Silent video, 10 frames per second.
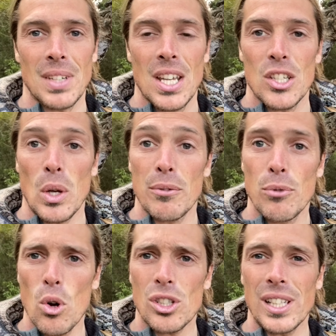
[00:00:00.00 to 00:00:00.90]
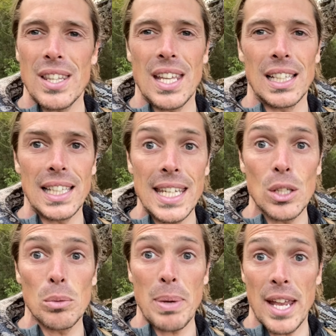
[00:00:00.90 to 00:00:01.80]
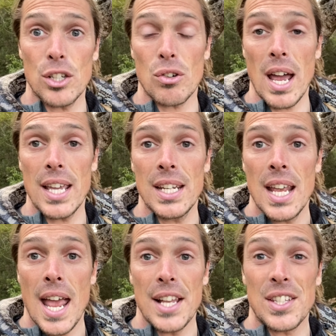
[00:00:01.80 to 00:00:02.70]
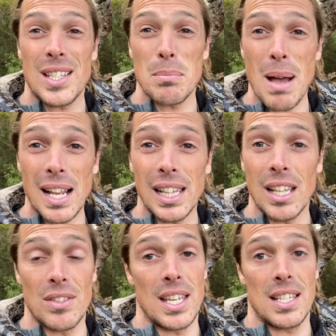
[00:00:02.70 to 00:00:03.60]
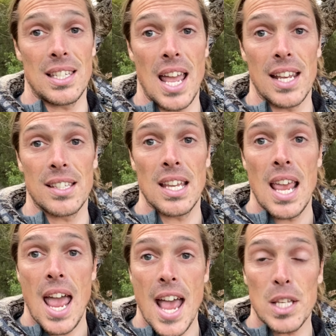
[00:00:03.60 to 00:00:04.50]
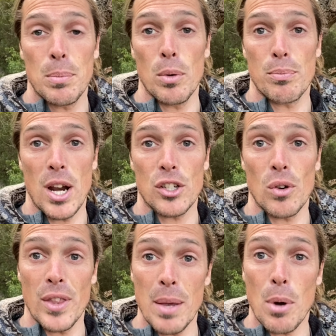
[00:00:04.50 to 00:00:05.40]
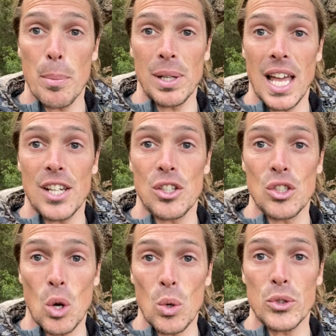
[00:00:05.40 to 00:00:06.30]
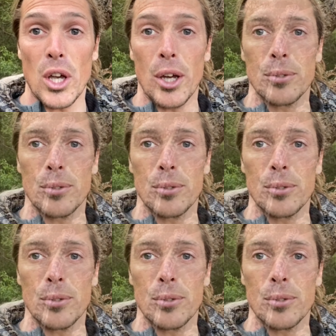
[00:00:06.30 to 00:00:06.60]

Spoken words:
So unfortunately, the illegal pet trade and smuggling of these snakes has put pressure on their populations also.